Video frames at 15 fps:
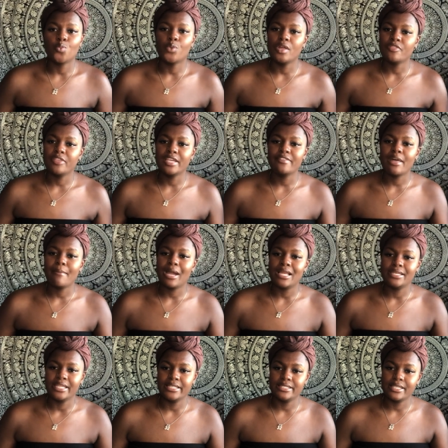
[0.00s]
One thing that my
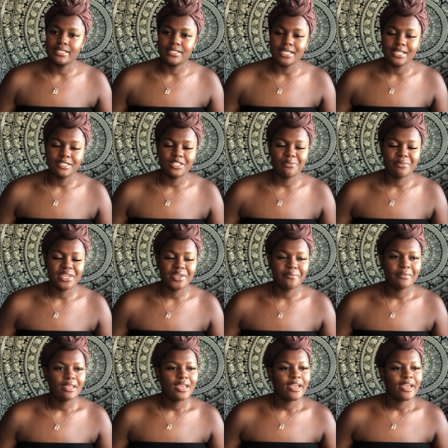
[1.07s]
dentist said to me,